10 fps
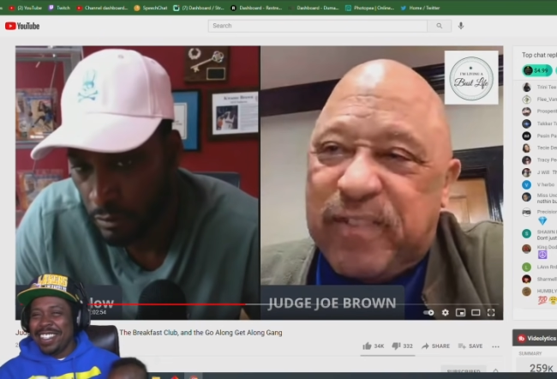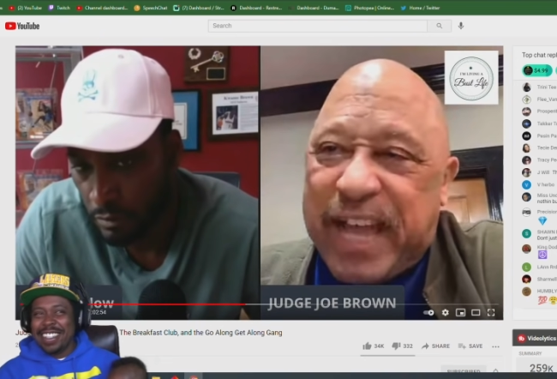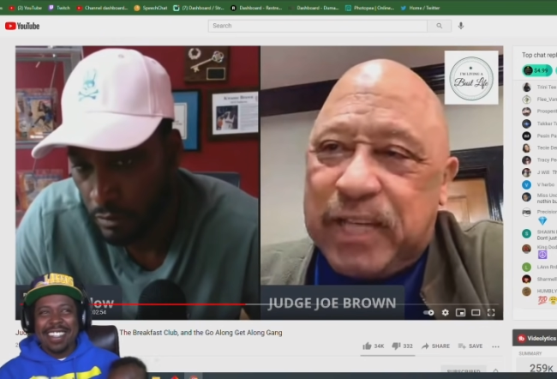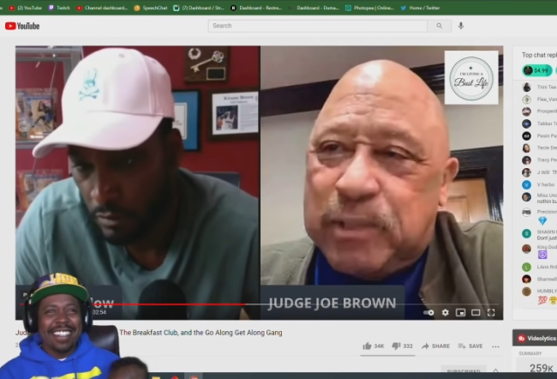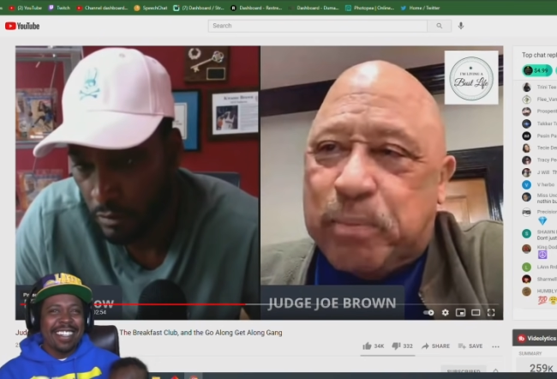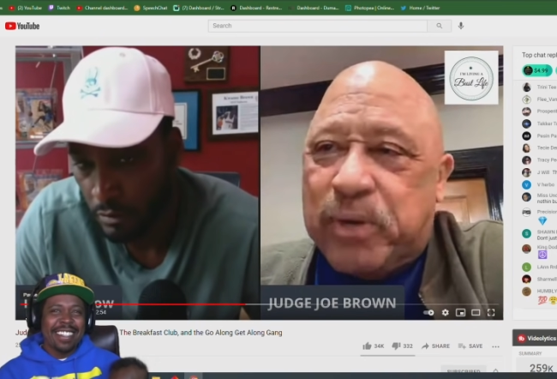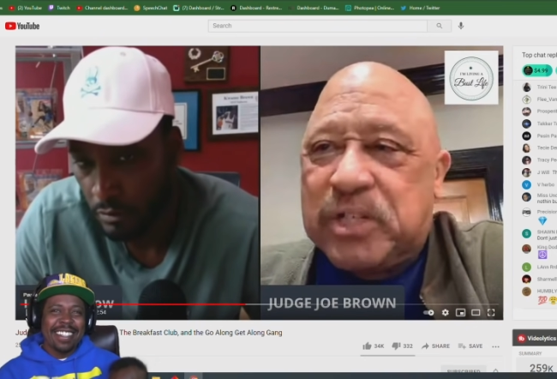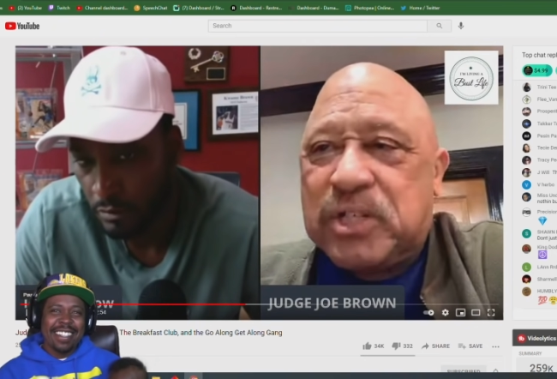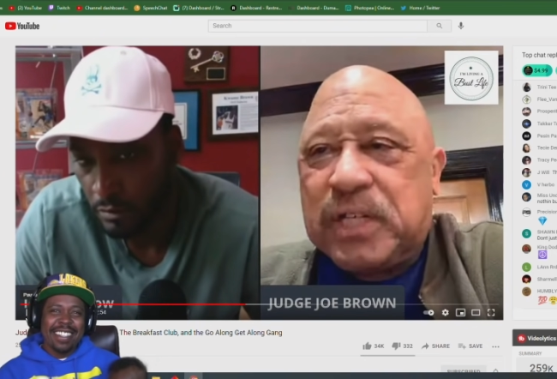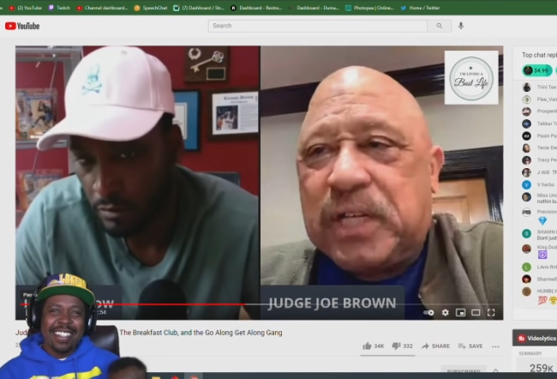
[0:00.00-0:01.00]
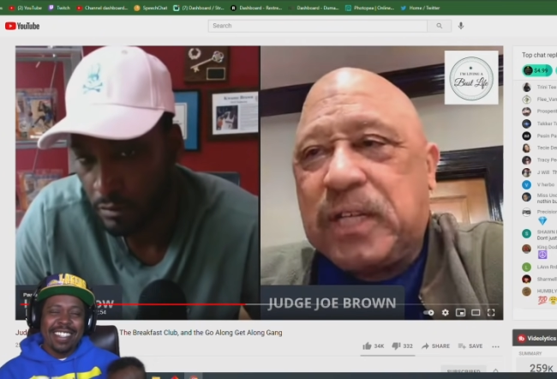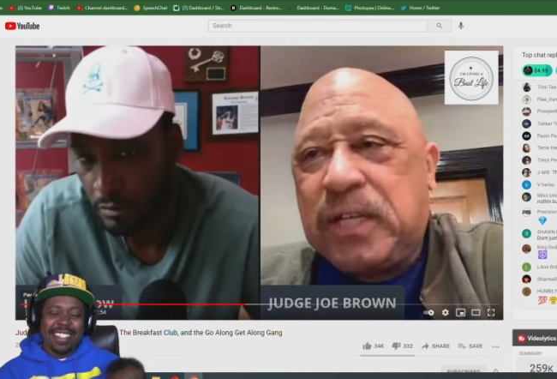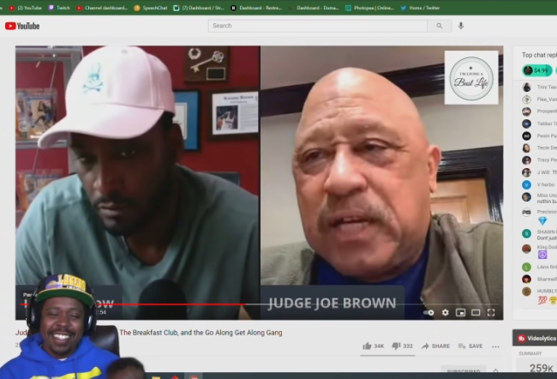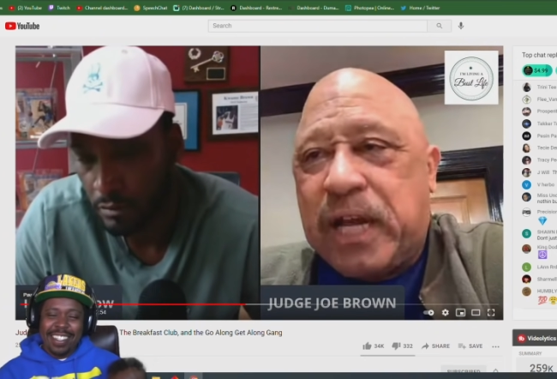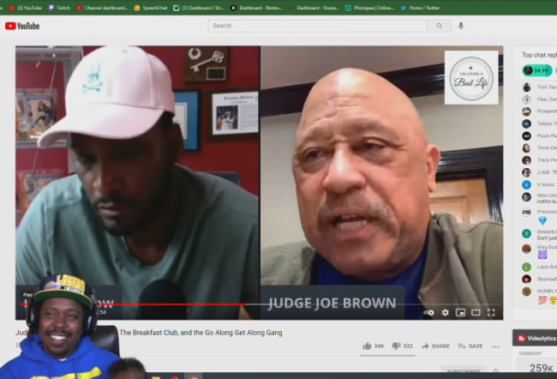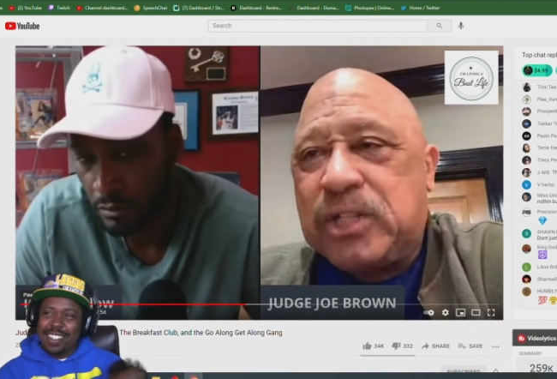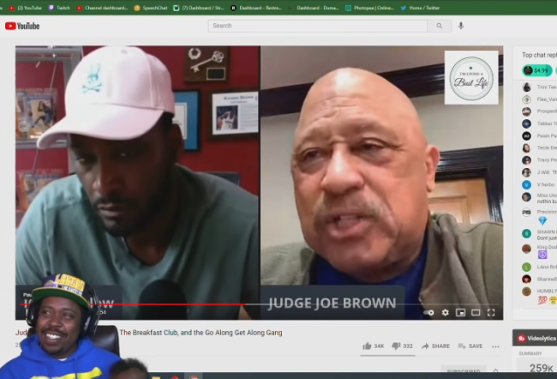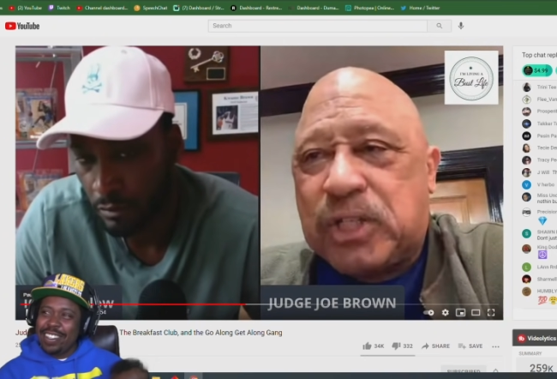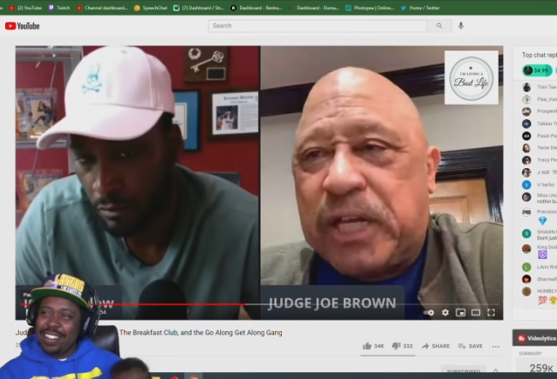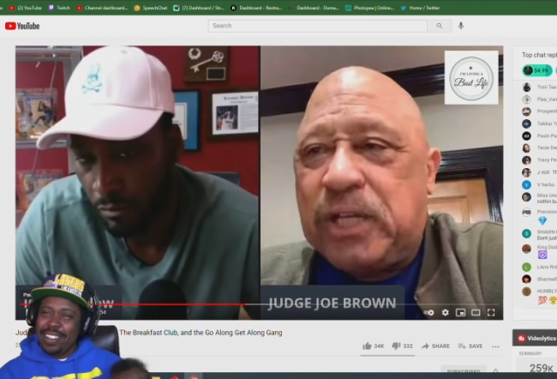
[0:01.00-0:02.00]
Speaker 1: Vice President of the United
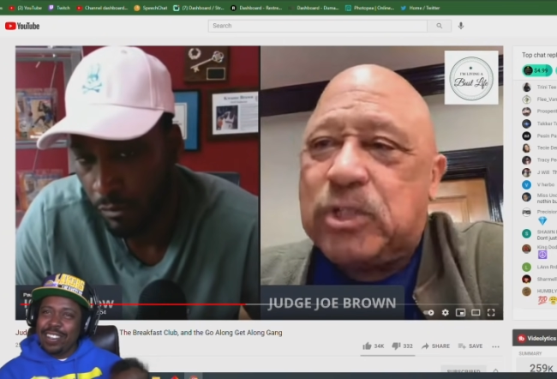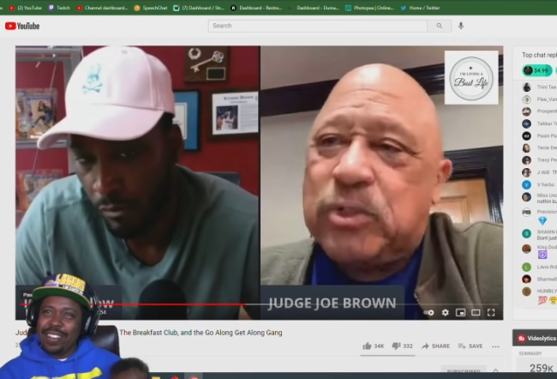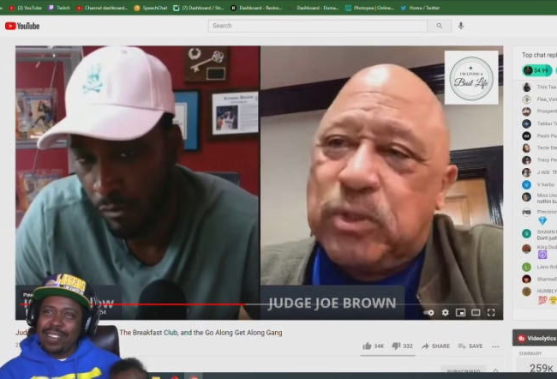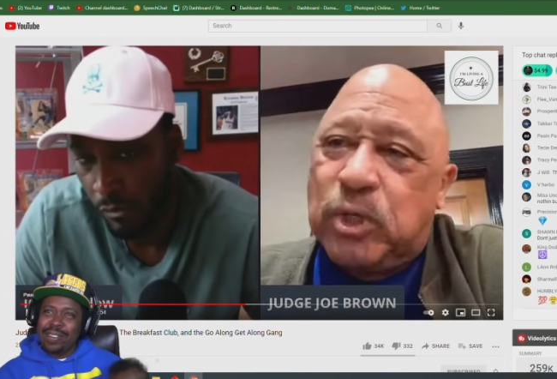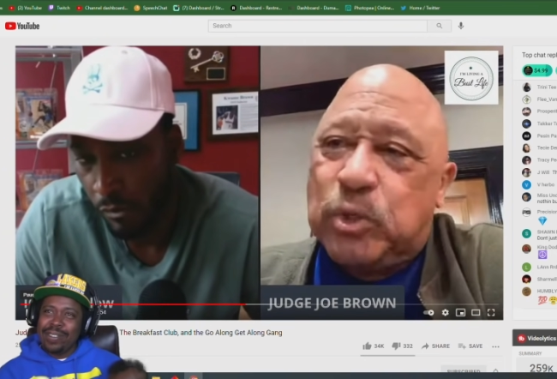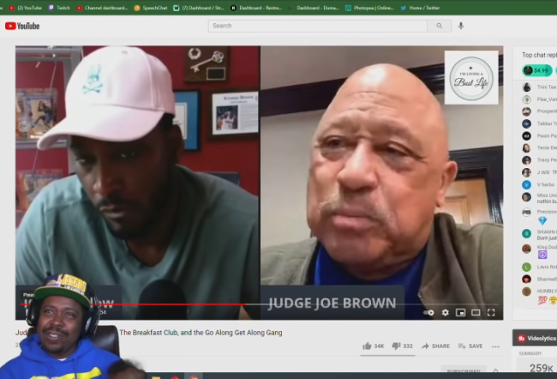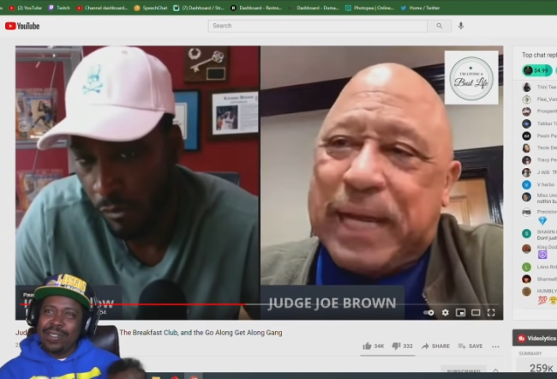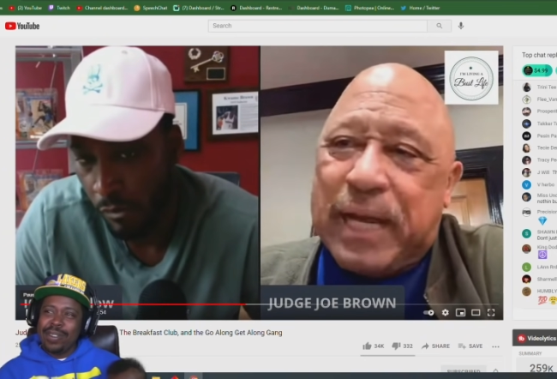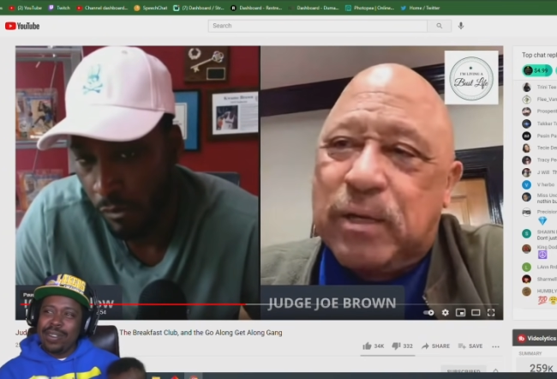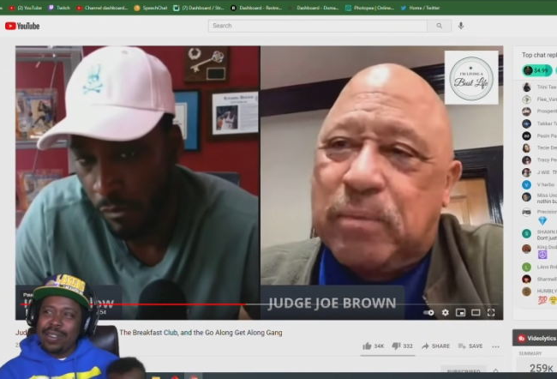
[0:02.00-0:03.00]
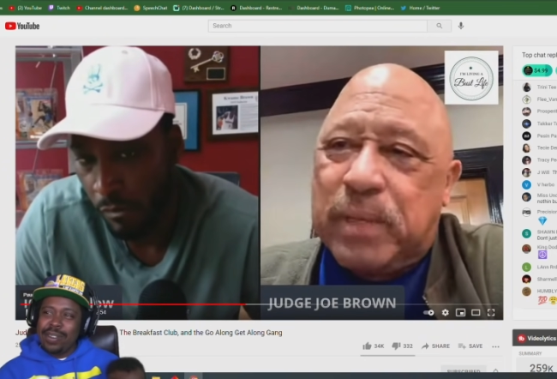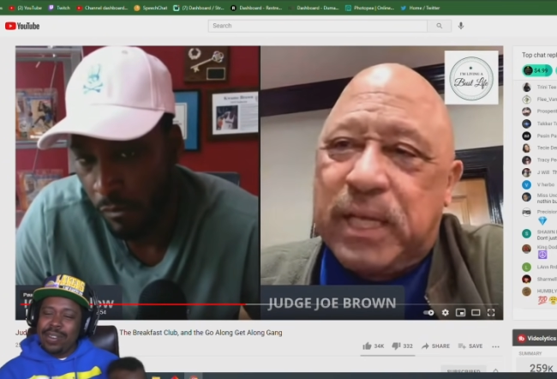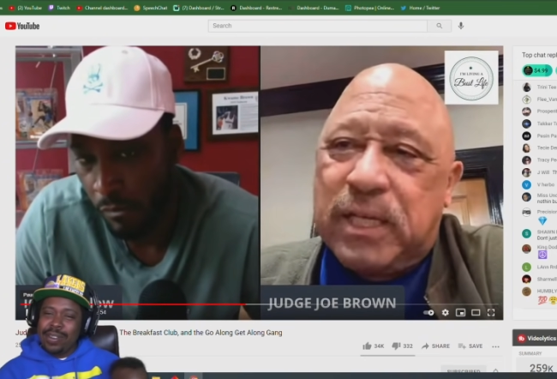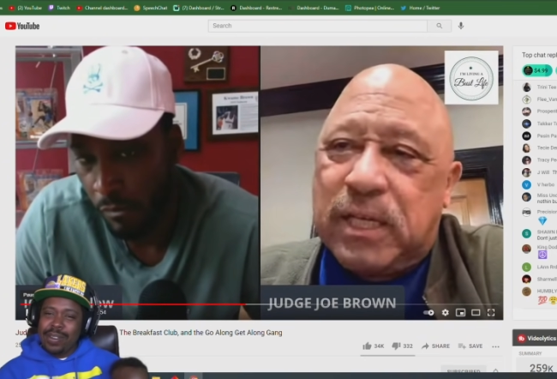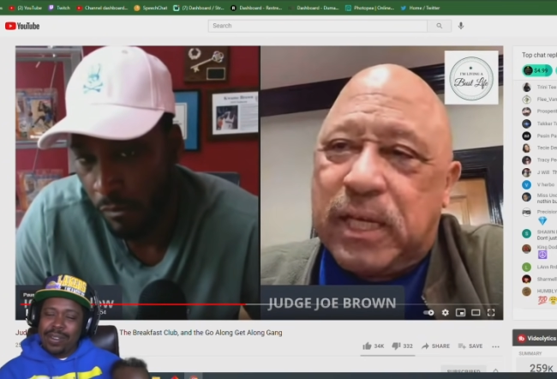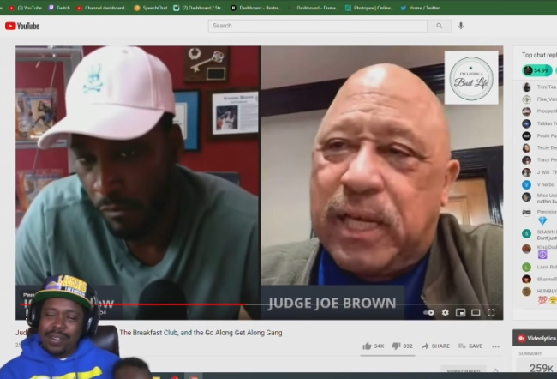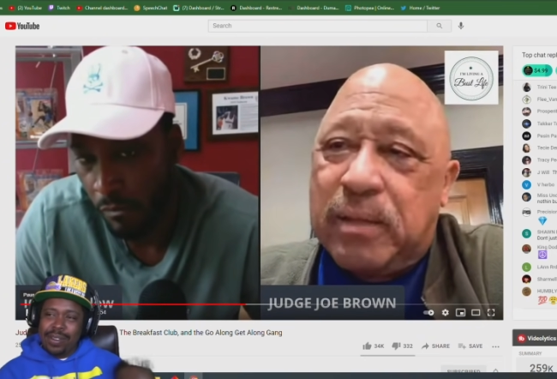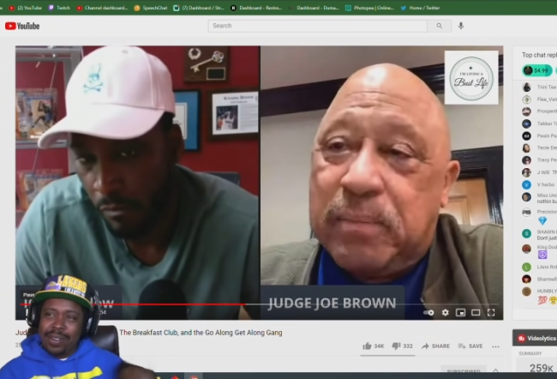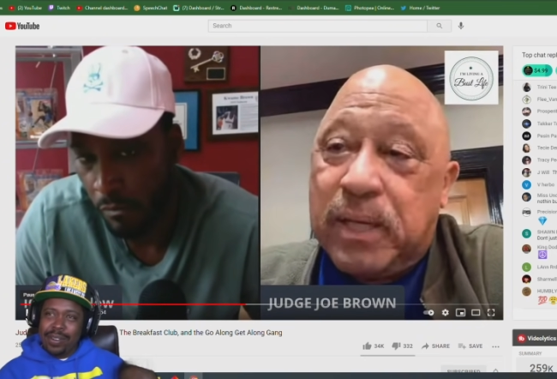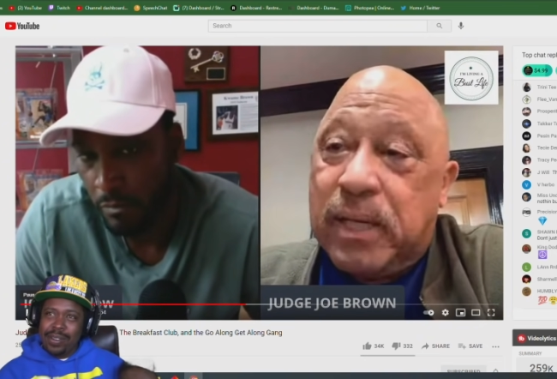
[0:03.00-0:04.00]
States, who goes by her maiden name.